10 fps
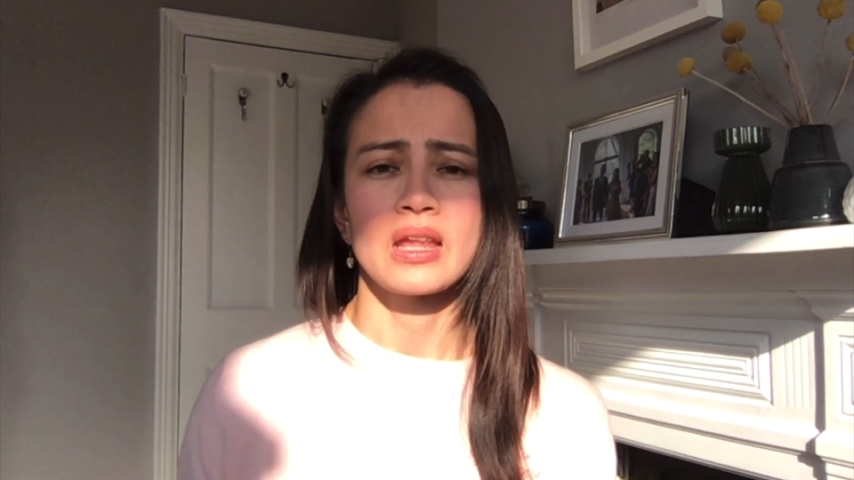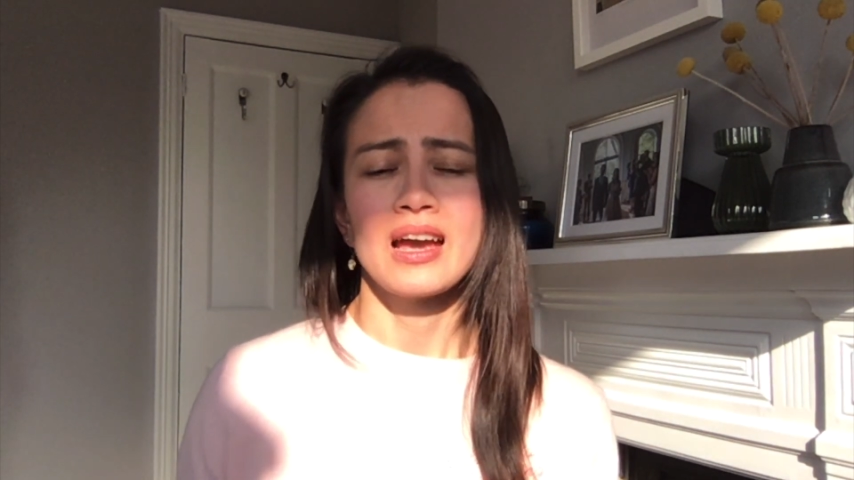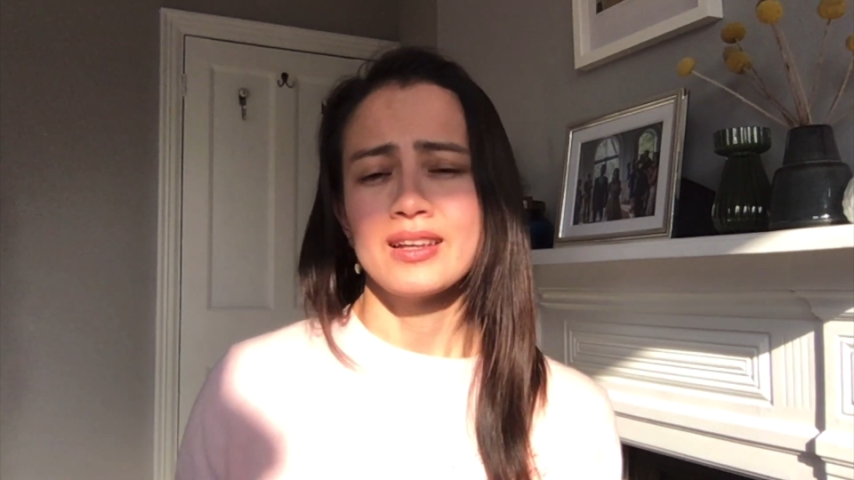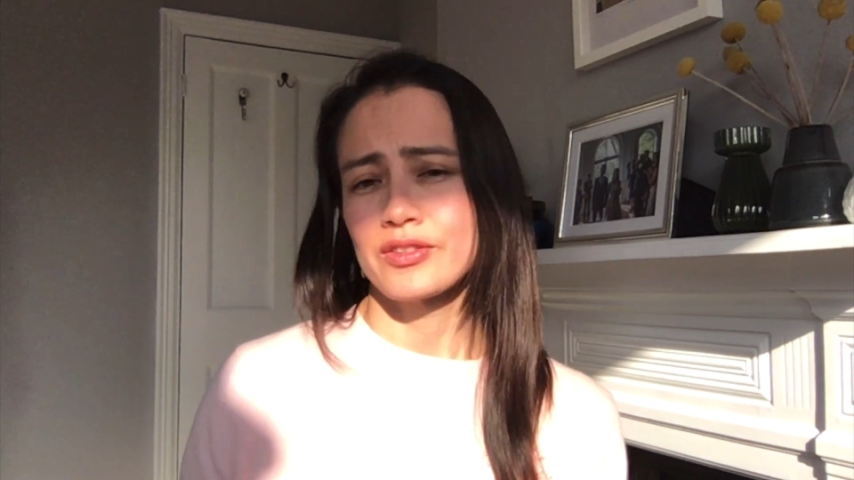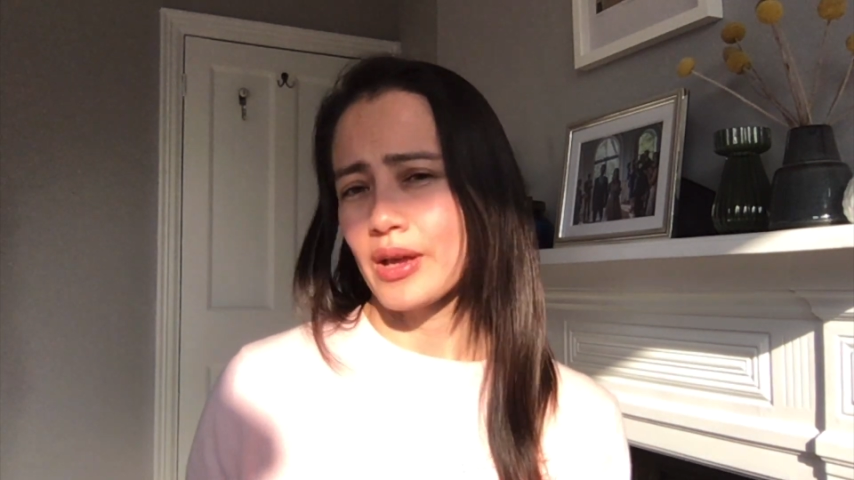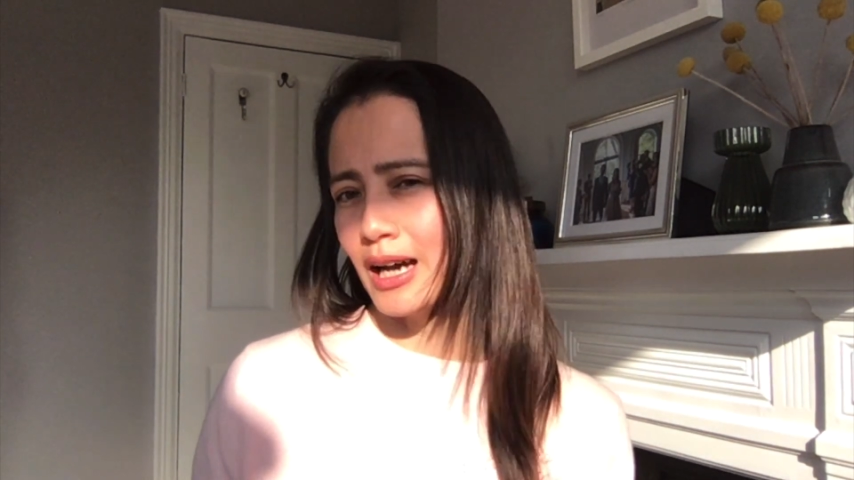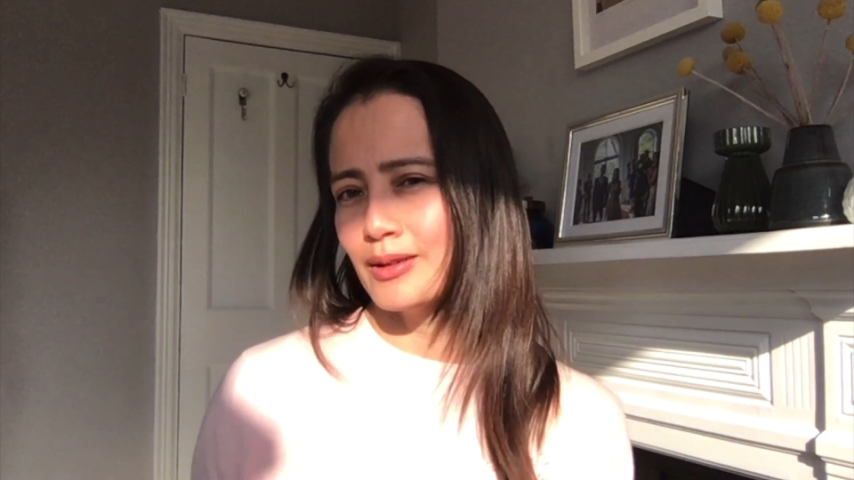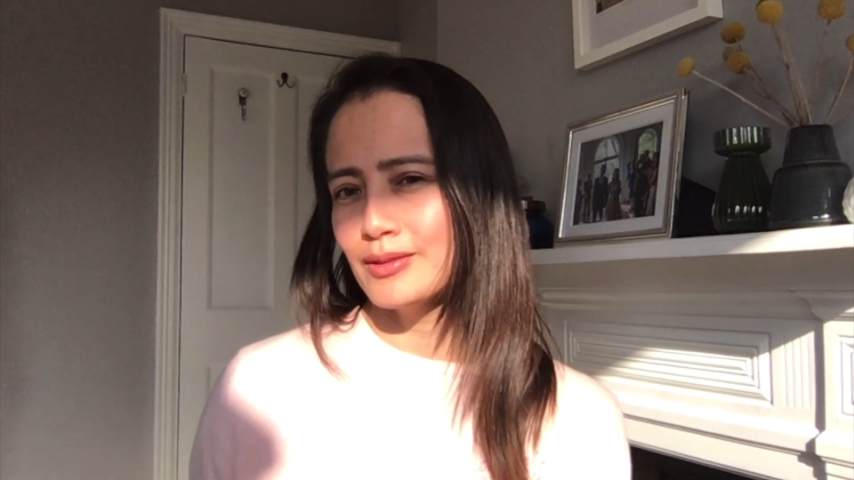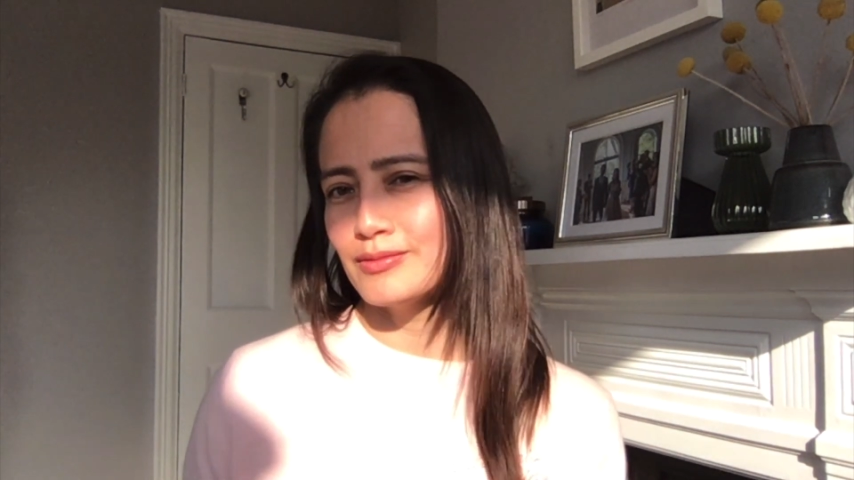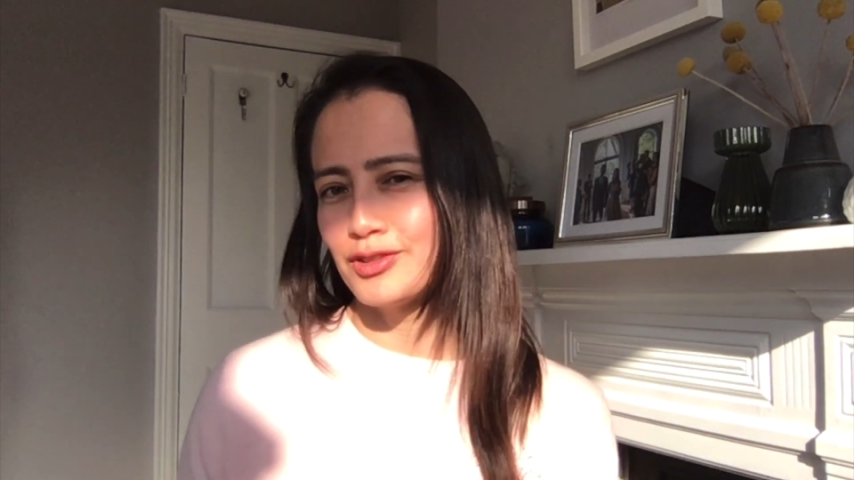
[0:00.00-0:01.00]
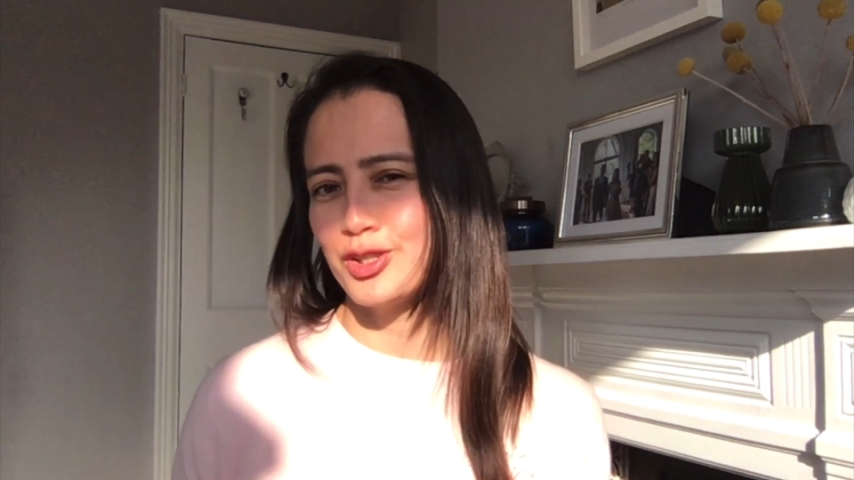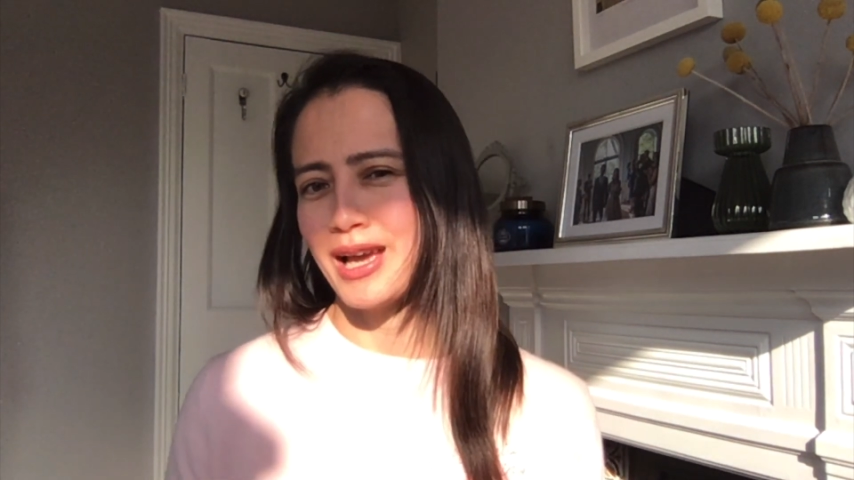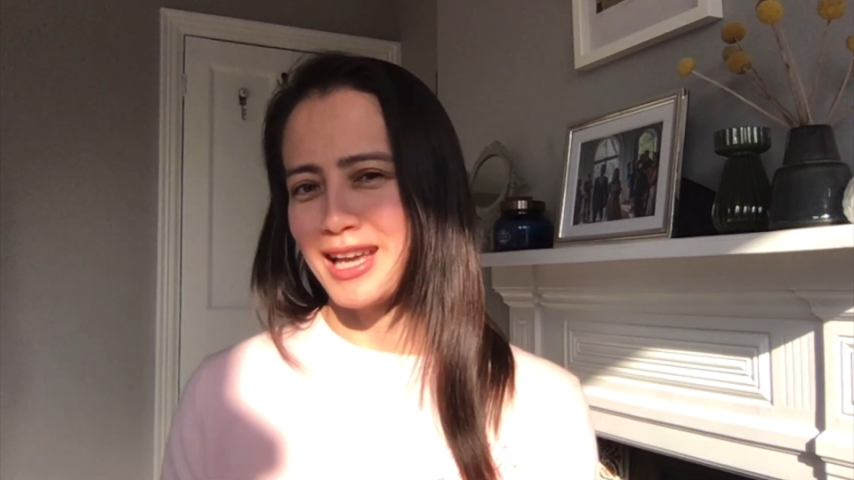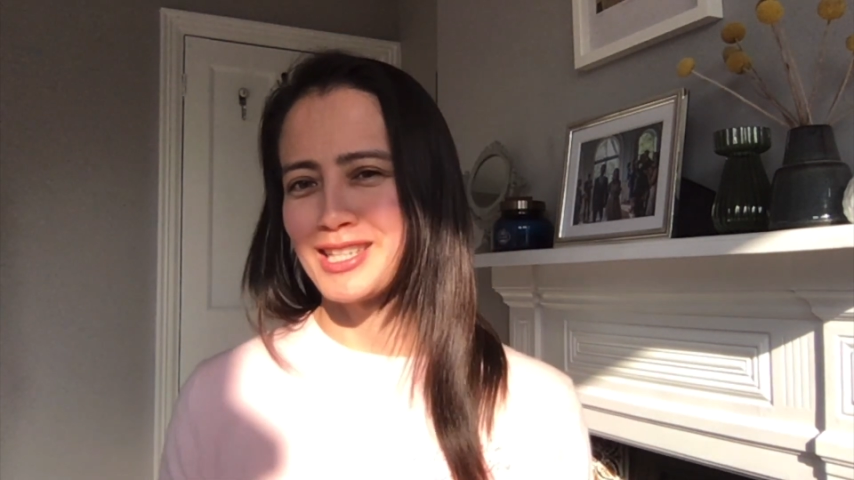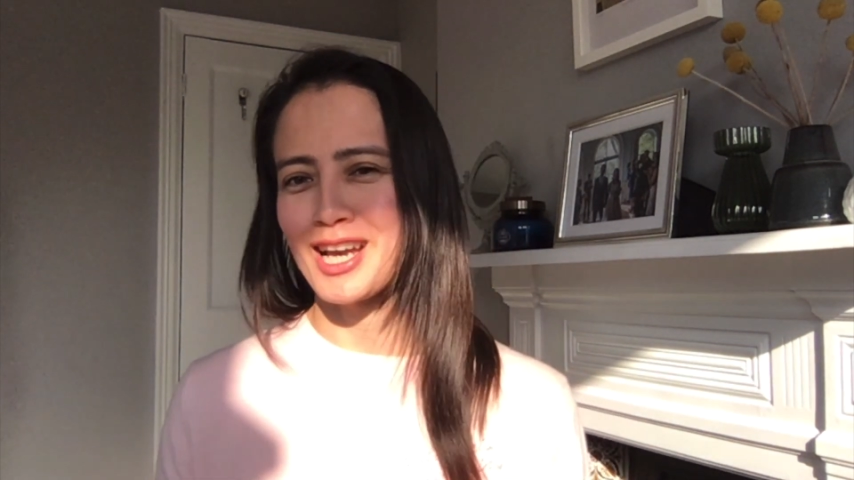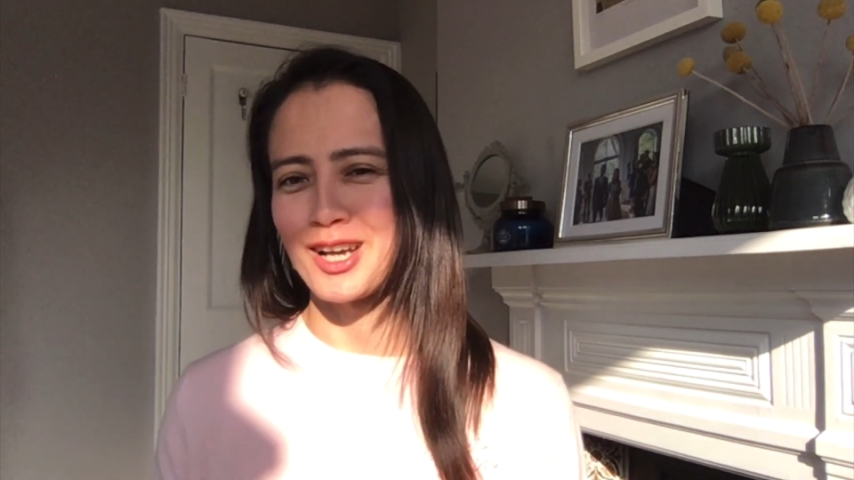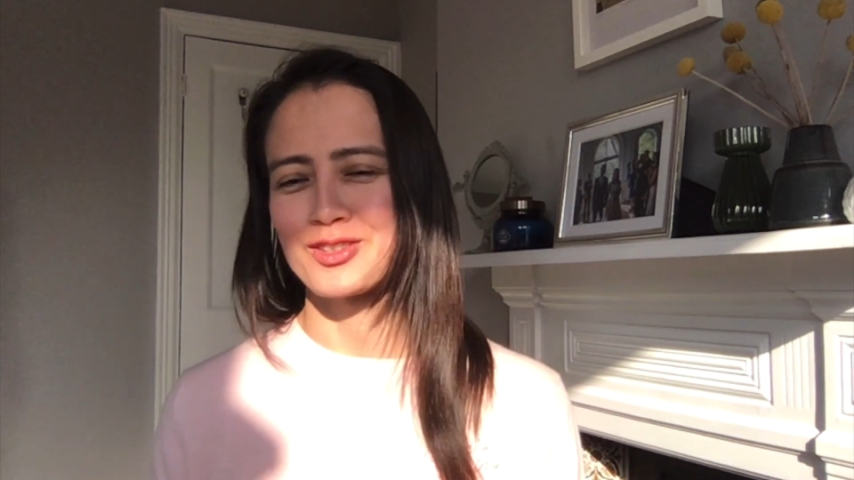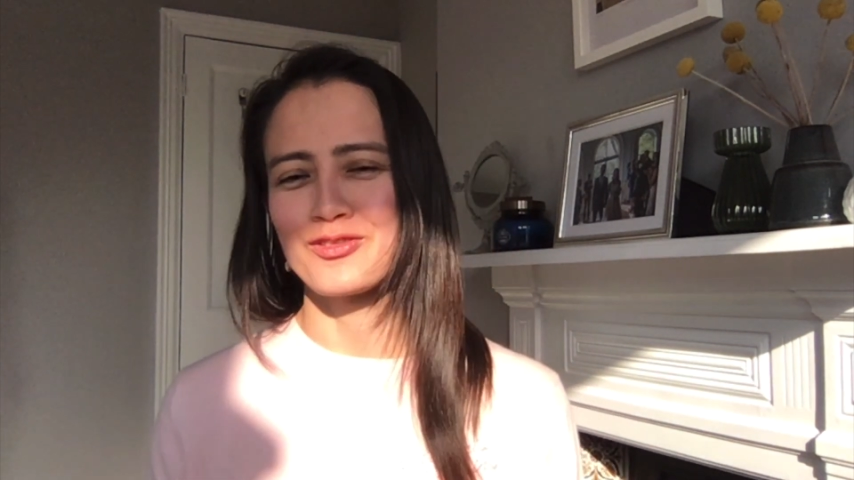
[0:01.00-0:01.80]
So, how do you get in touch with